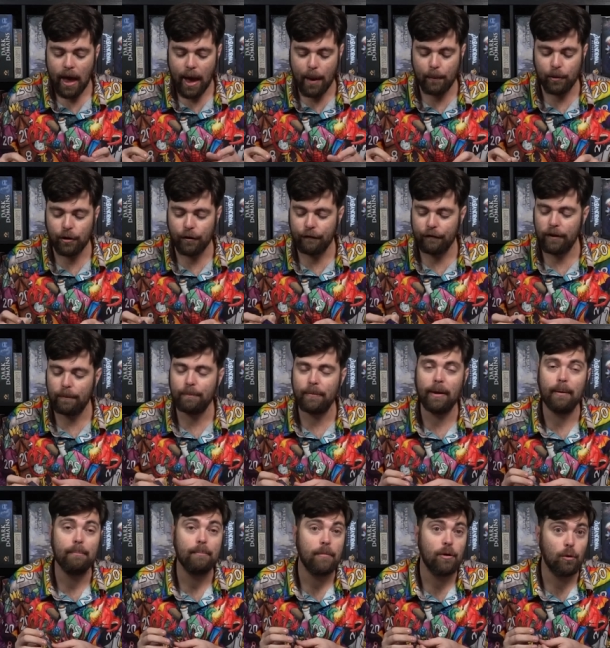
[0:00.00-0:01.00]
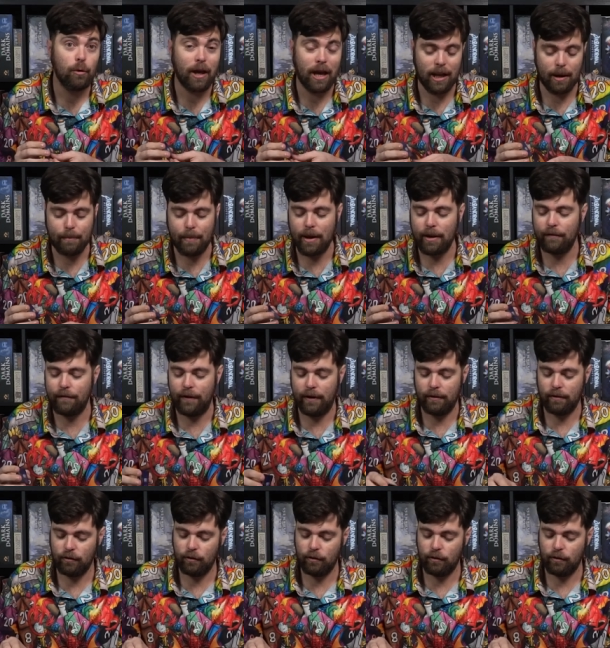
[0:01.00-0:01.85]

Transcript: And when you flip them, you'll gain a benefit.